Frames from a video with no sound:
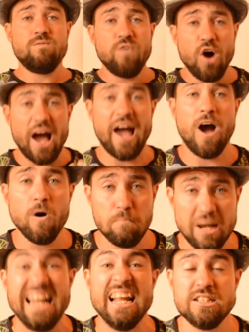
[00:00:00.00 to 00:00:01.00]
for our
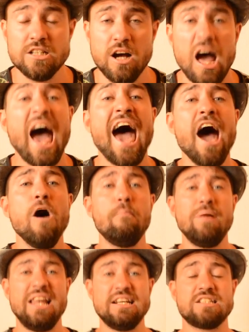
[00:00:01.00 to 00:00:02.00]
pleasure. Our
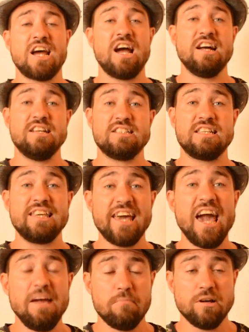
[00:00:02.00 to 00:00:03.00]
pleasure as
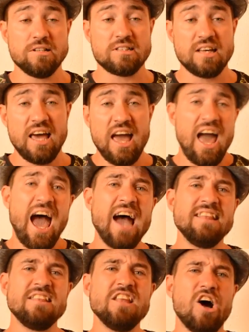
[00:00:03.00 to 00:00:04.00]
gamers
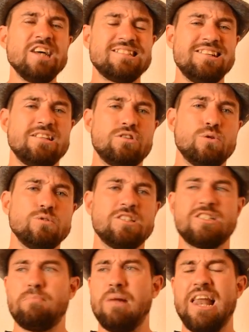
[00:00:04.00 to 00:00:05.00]
and nice little
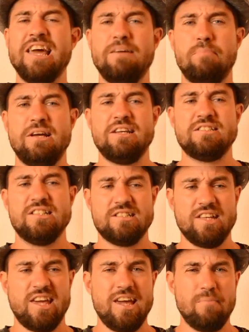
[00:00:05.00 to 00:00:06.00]
display pieces
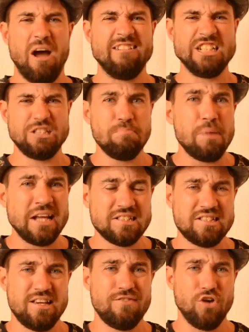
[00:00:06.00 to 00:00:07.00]
to keep our
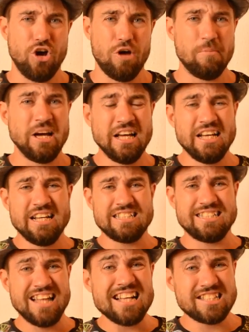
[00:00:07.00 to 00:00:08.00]
expensive um,
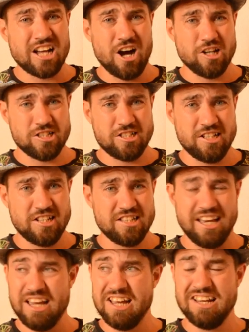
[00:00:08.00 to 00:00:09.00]
SNES cartridges
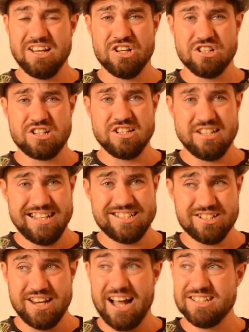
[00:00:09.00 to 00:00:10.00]
in good
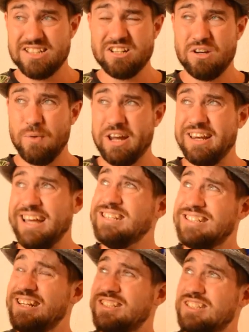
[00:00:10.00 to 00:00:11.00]
condition and so that we can
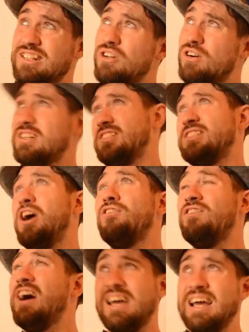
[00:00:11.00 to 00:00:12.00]
easily just look at the
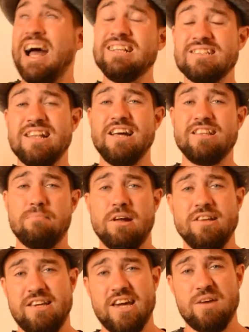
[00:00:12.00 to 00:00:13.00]
shelf and select the
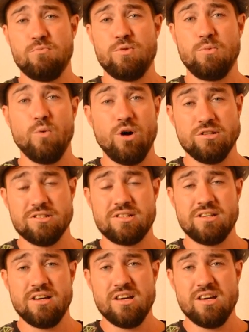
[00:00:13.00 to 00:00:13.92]
bloody game we want.